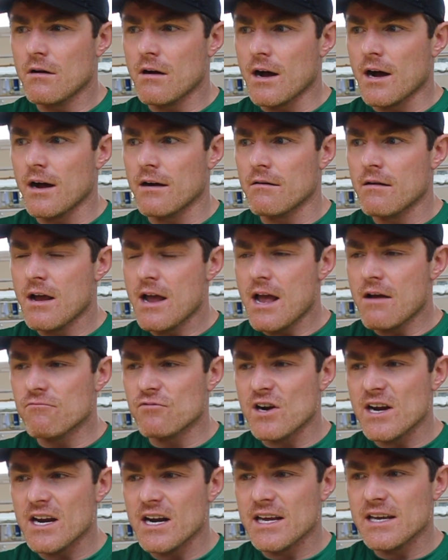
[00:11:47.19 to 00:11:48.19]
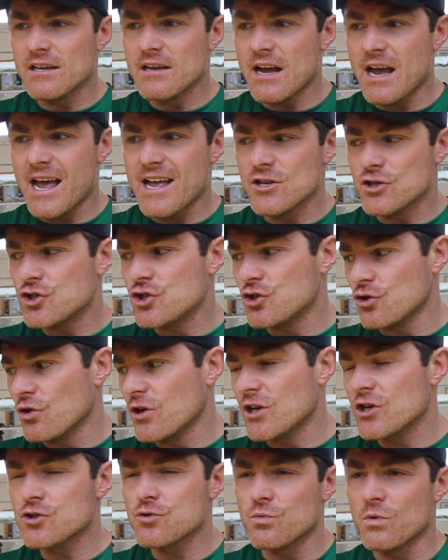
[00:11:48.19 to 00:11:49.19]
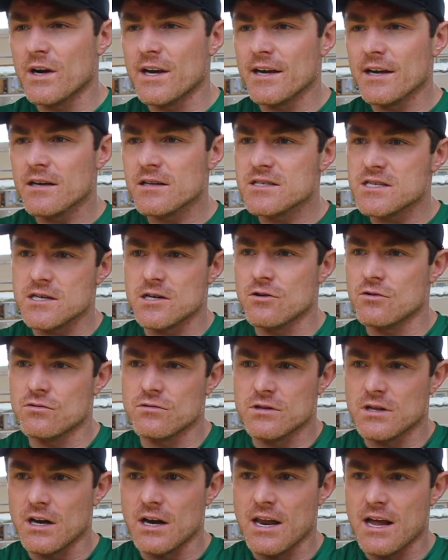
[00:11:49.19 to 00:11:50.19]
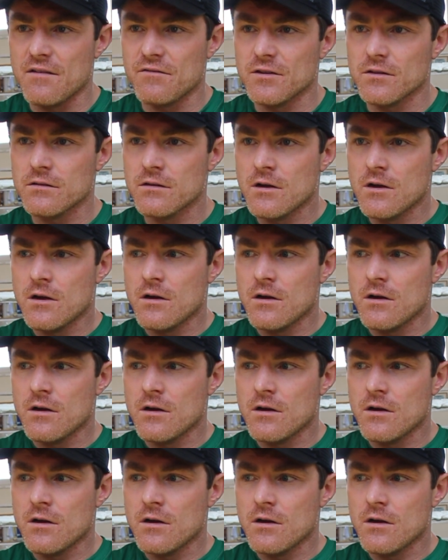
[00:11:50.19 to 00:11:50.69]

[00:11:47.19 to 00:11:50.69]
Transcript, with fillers: and really enjoy his work to another level,